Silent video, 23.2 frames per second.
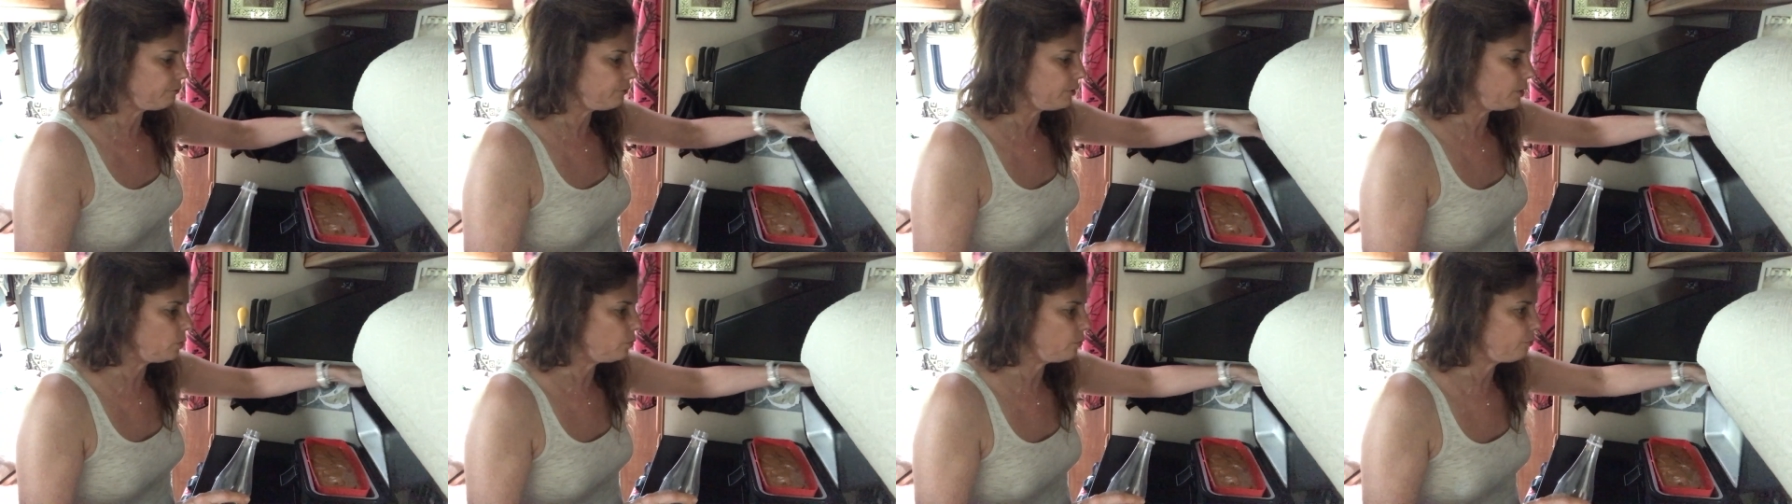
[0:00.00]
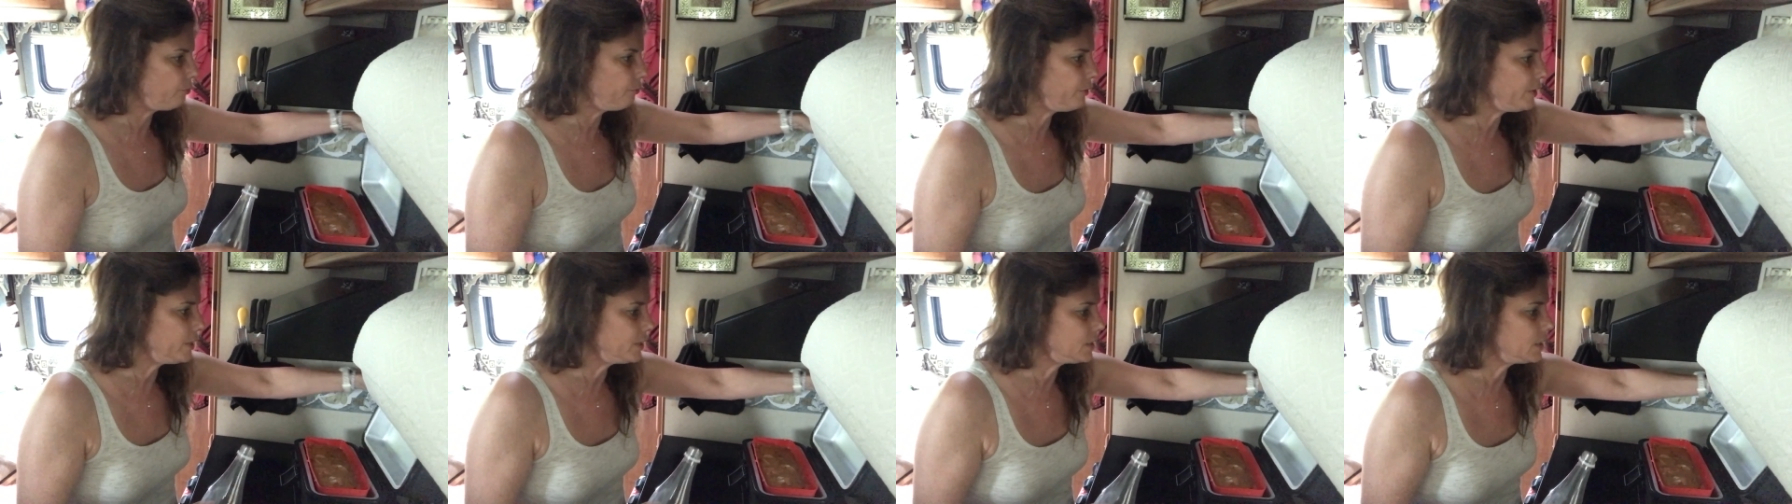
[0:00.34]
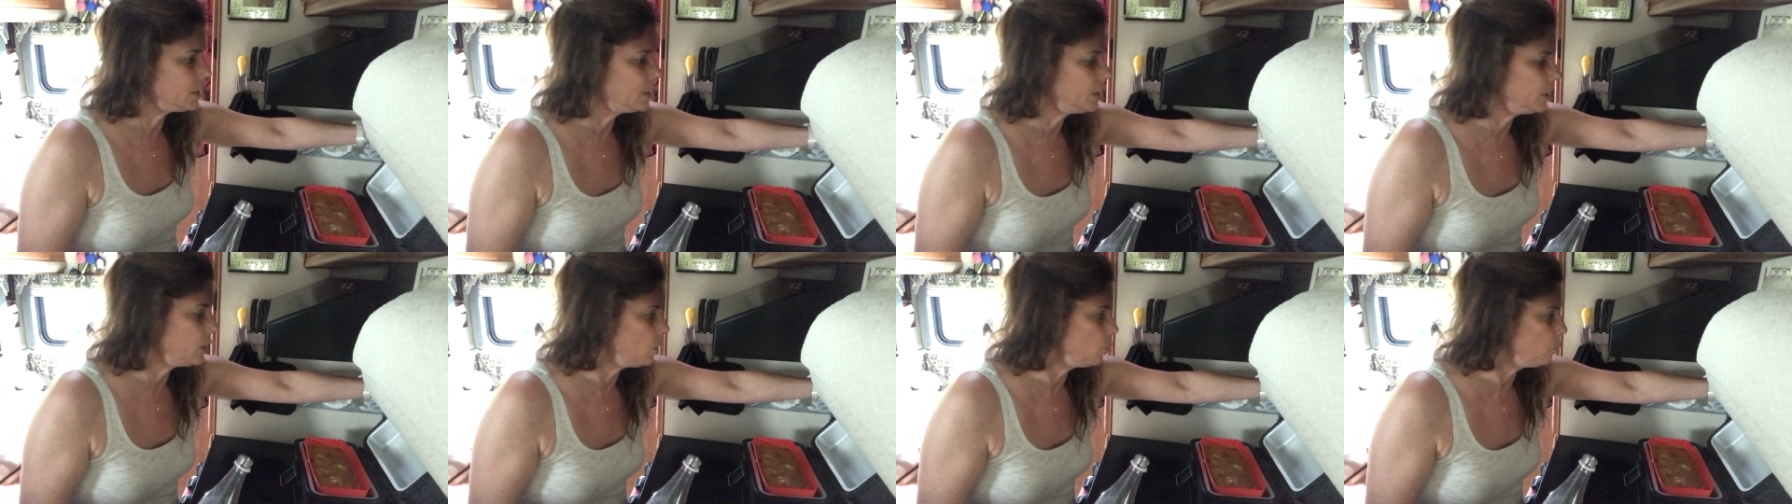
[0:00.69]
it fits
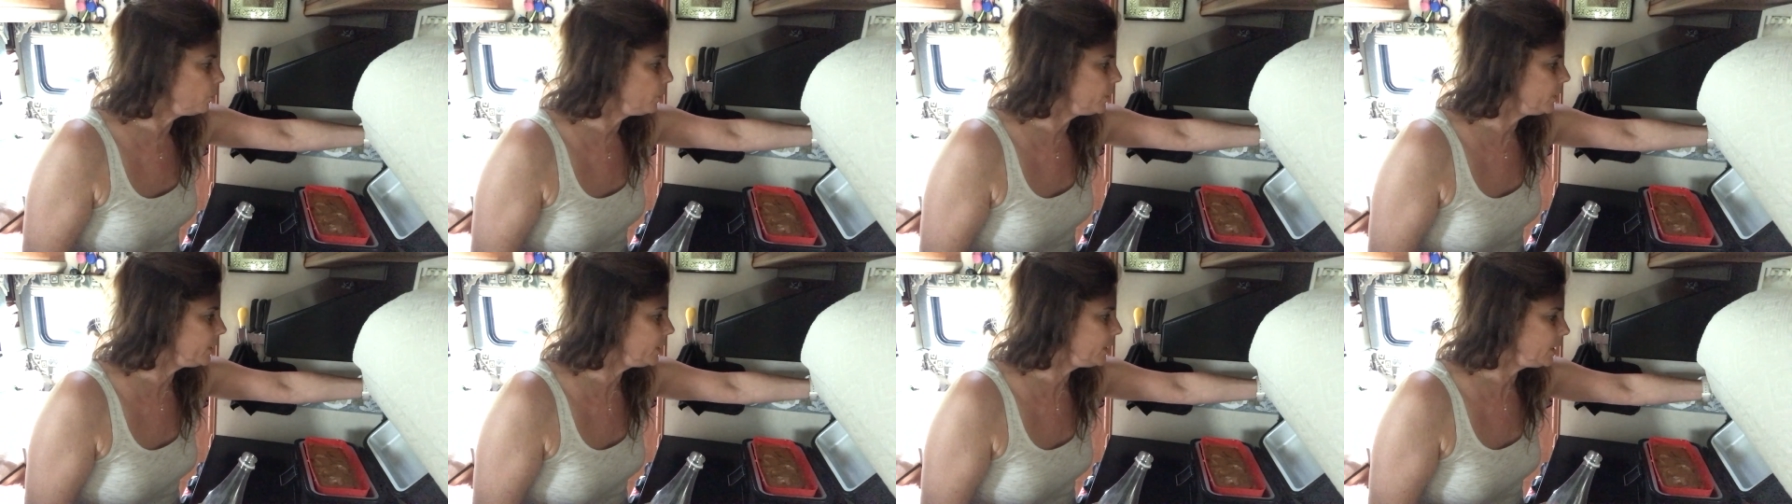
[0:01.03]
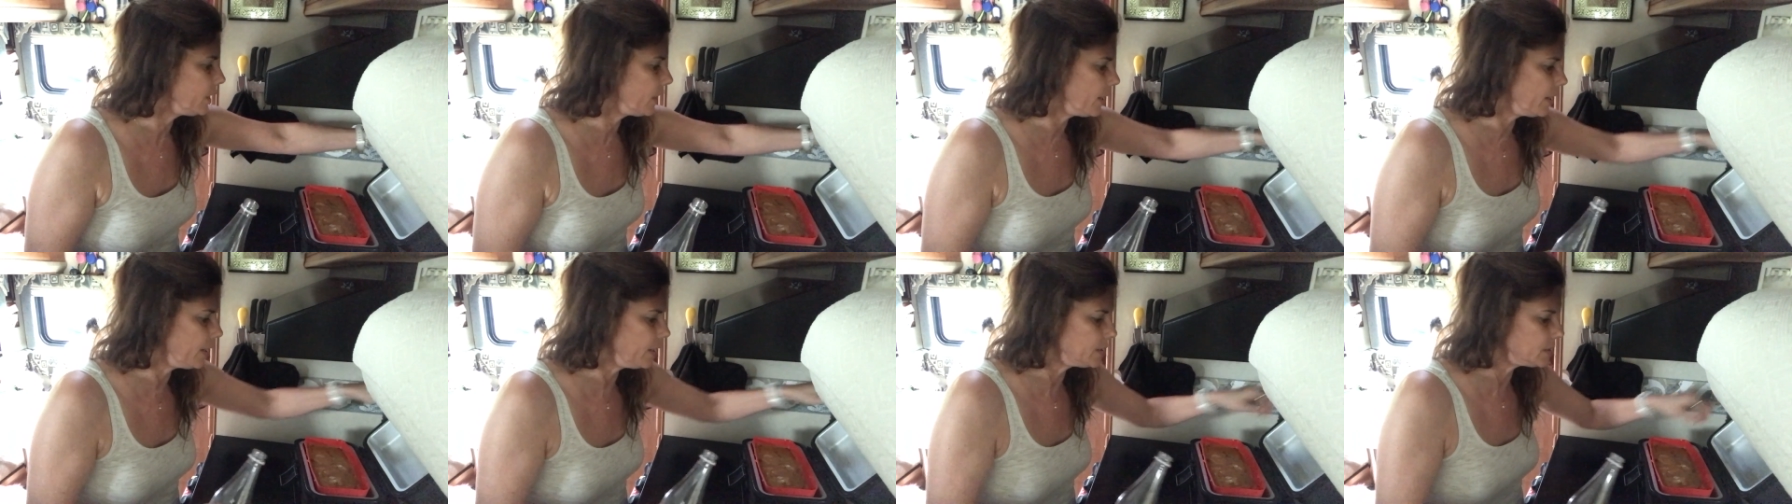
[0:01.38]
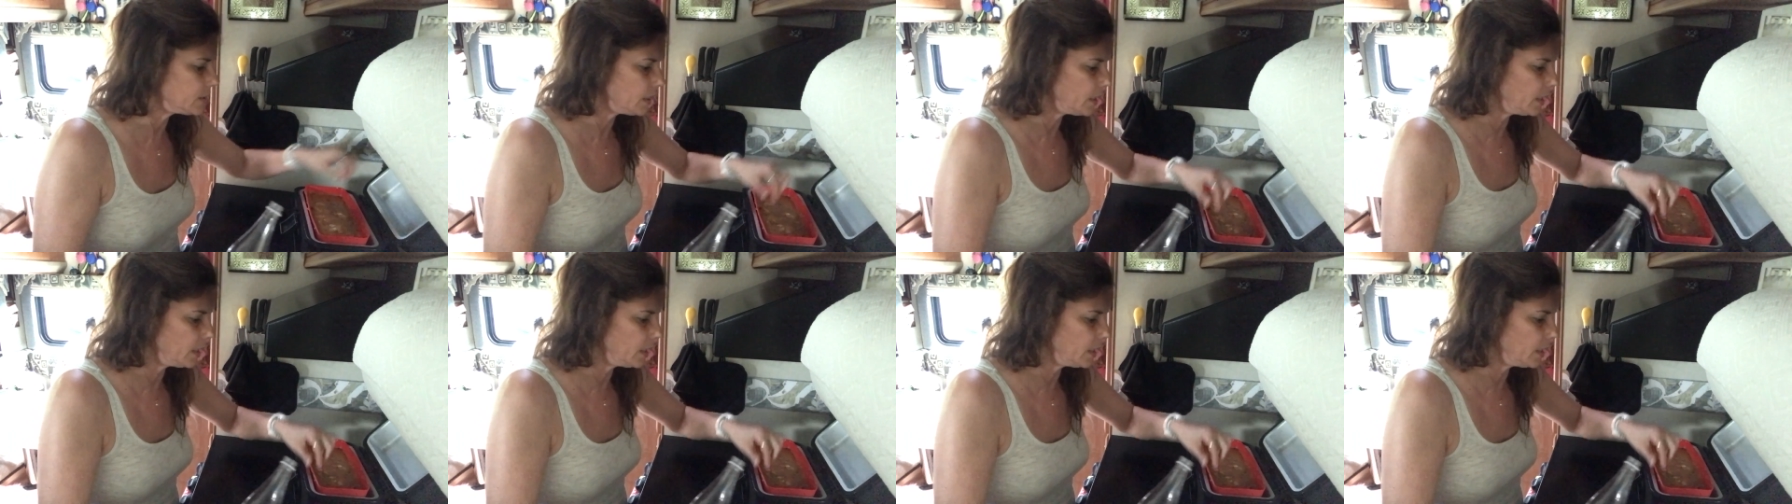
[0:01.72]
in here really nice,